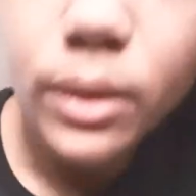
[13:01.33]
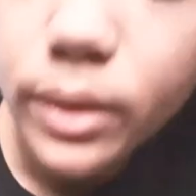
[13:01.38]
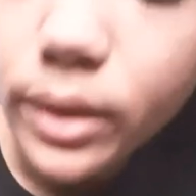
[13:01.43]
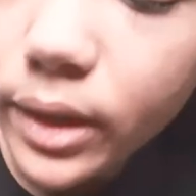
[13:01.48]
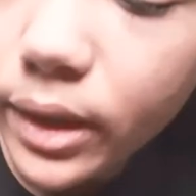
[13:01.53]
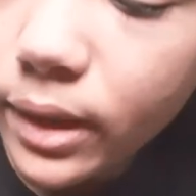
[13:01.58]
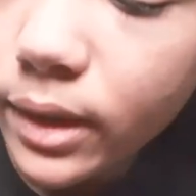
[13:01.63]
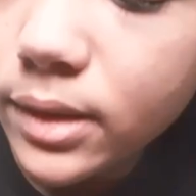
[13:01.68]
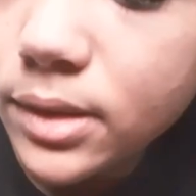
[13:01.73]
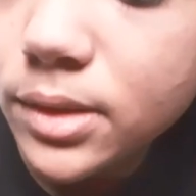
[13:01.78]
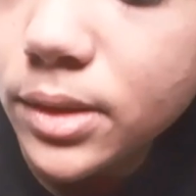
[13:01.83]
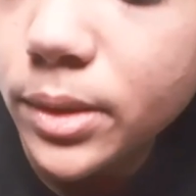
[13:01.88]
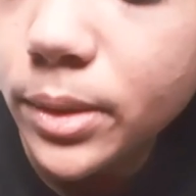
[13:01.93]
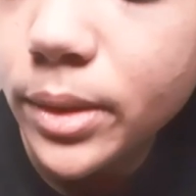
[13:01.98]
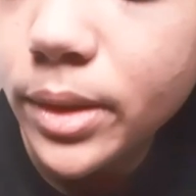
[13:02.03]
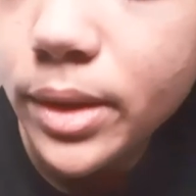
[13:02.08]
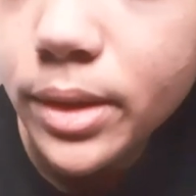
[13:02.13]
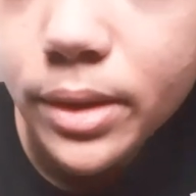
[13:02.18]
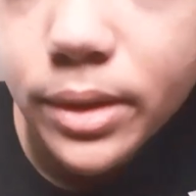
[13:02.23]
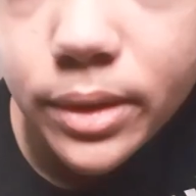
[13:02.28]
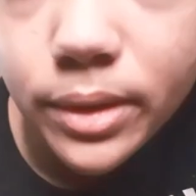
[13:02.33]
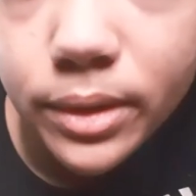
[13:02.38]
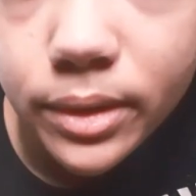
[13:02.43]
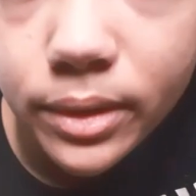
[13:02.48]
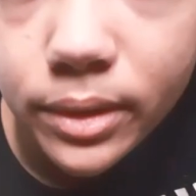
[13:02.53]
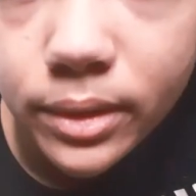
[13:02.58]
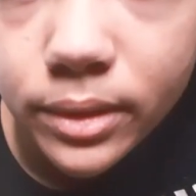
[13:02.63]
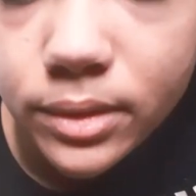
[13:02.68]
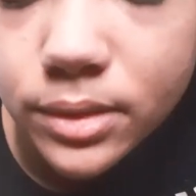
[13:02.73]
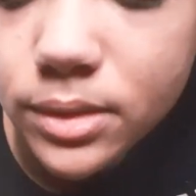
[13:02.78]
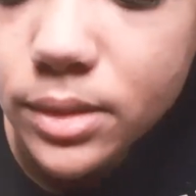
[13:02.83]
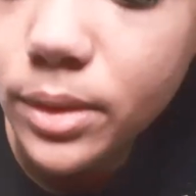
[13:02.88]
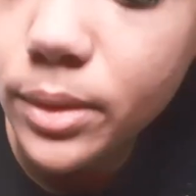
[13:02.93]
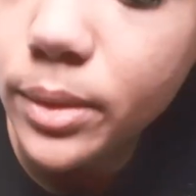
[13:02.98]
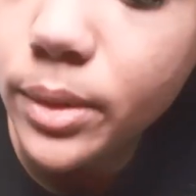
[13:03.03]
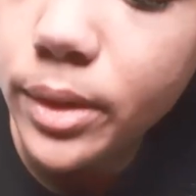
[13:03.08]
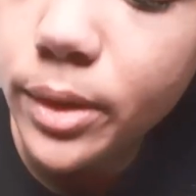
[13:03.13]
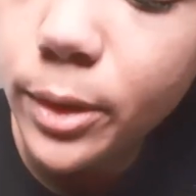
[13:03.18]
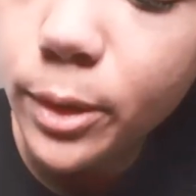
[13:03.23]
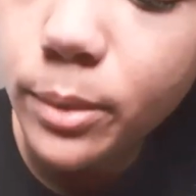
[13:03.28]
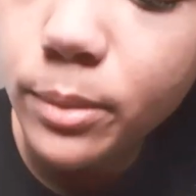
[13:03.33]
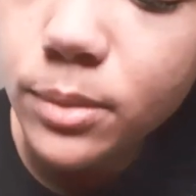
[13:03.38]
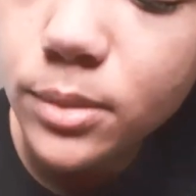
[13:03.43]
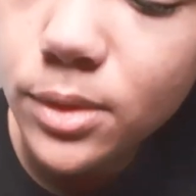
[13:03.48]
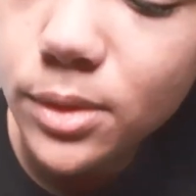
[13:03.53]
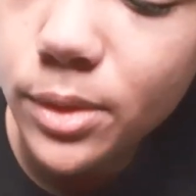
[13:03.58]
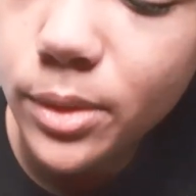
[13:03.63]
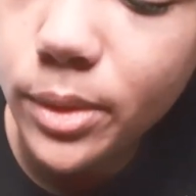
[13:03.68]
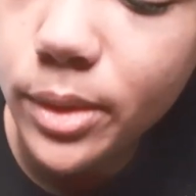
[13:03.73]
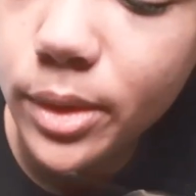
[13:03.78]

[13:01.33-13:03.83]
you get a screw here, screw here, screw